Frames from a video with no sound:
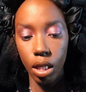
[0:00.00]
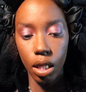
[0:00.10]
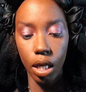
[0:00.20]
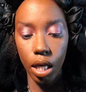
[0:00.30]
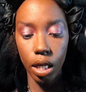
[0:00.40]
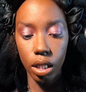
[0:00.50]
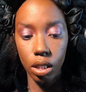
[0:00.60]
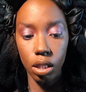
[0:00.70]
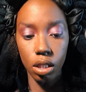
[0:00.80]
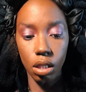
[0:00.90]
And,
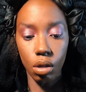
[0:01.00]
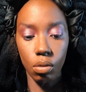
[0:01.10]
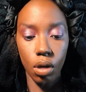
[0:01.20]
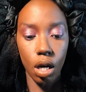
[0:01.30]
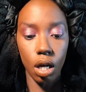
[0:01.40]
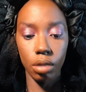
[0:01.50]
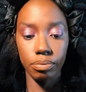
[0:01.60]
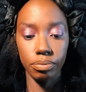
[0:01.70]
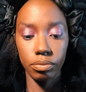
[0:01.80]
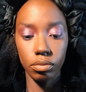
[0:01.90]
you know,
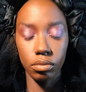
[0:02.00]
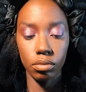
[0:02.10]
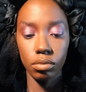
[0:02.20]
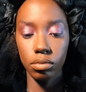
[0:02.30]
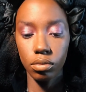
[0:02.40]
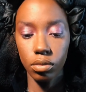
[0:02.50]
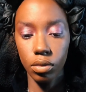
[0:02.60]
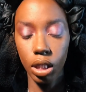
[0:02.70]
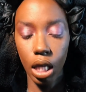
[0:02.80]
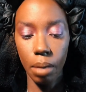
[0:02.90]
he
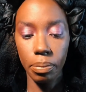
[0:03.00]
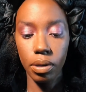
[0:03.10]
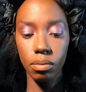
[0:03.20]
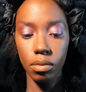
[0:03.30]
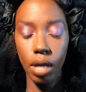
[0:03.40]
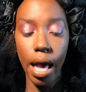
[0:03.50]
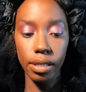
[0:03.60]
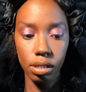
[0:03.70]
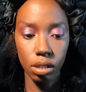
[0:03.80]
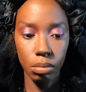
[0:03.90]
kept
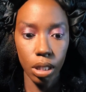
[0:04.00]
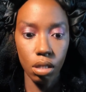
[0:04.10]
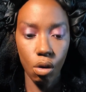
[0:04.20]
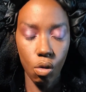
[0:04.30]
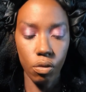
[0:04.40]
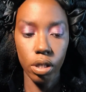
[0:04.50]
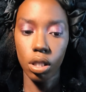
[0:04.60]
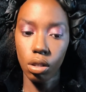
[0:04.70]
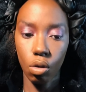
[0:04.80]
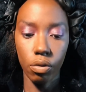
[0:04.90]
hassling me over and
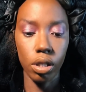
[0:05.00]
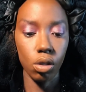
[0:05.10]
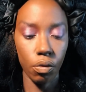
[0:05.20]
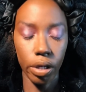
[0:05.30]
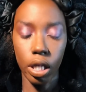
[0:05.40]
over and over again.